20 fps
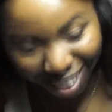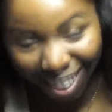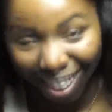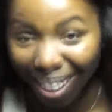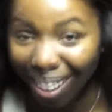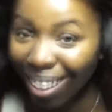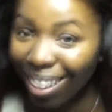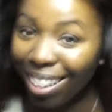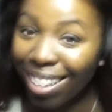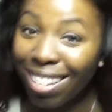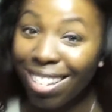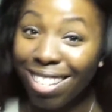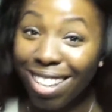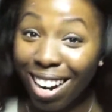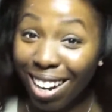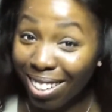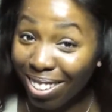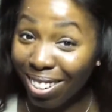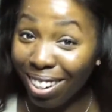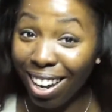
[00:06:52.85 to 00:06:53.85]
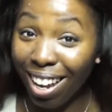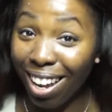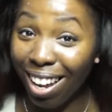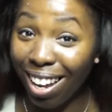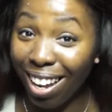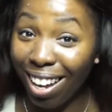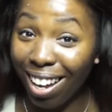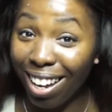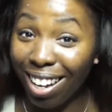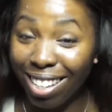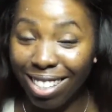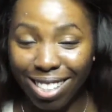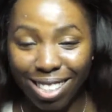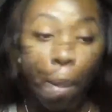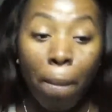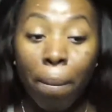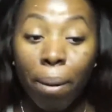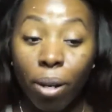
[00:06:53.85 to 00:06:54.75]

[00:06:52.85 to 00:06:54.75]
Lux.